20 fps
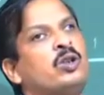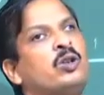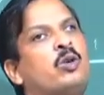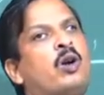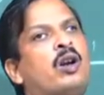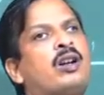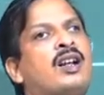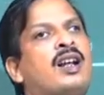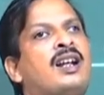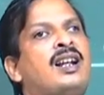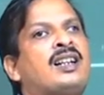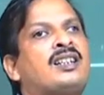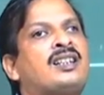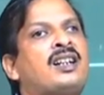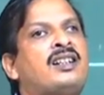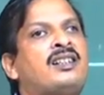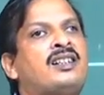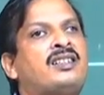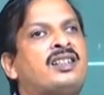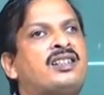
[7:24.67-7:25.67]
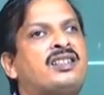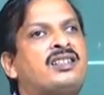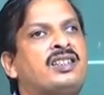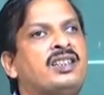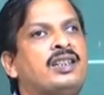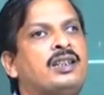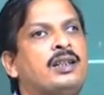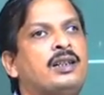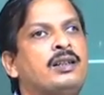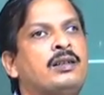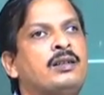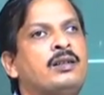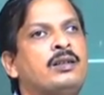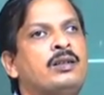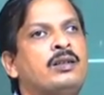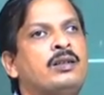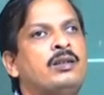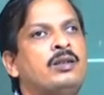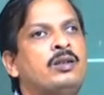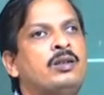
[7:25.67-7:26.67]
glottal excitation signal.
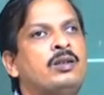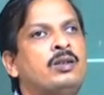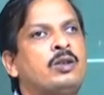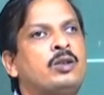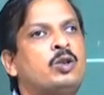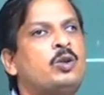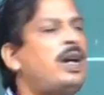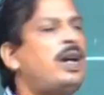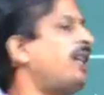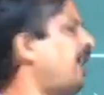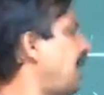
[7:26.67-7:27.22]
So, I